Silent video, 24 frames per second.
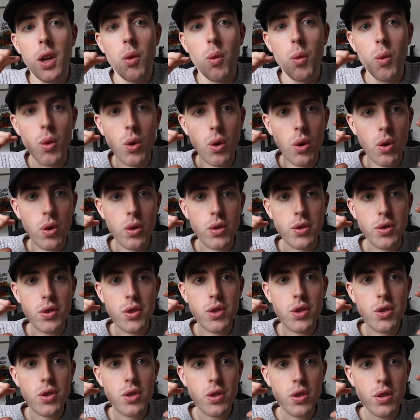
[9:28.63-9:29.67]

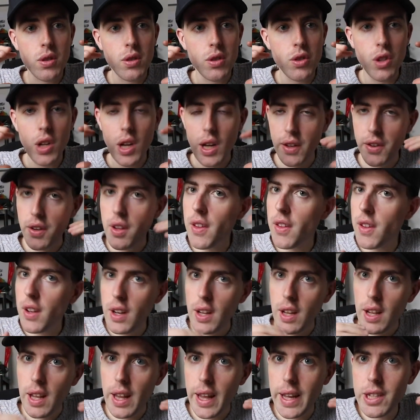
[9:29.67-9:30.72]
was another
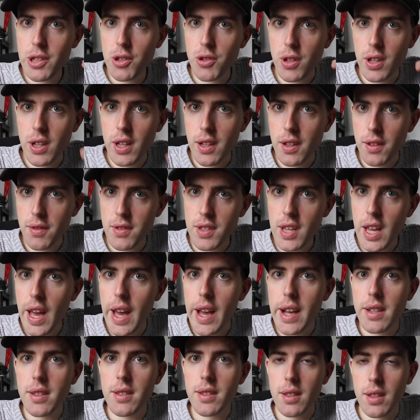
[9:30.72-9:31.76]
little extra kind of
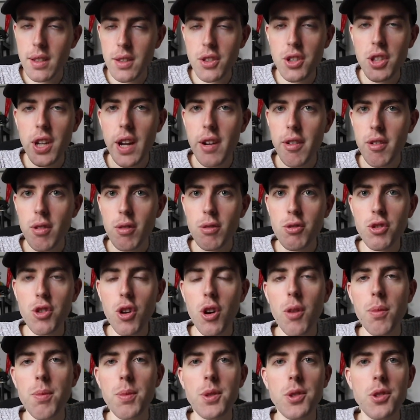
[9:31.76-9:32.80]
test and a cherry on
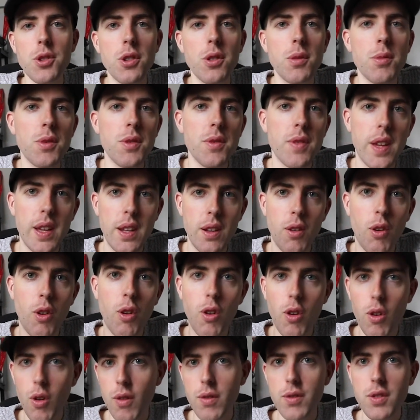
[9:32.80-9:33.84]
top in terms of getting a
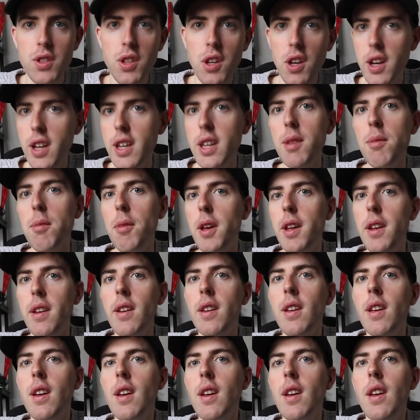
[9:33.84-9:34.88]
lot of time
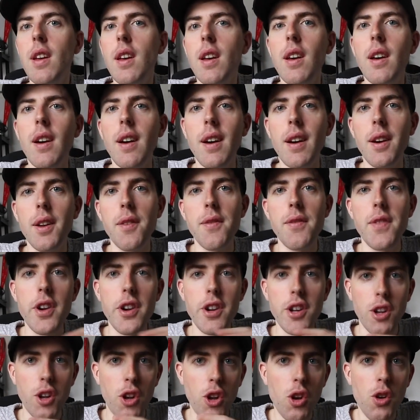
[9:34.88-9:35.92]
in at a
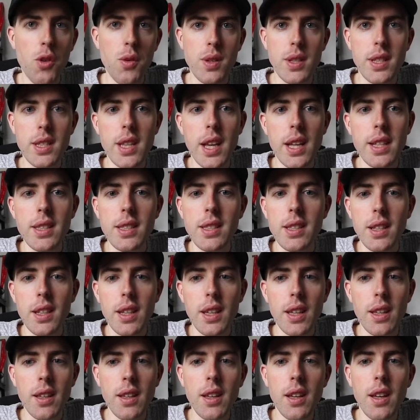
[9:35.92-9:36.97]
very low
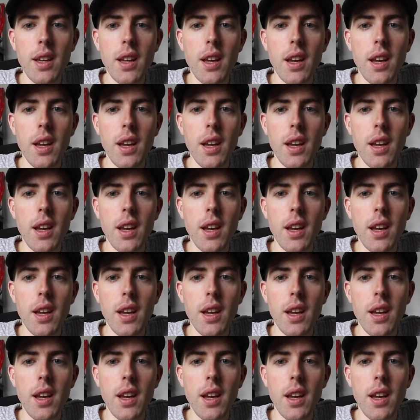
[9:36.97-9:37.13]
intensity.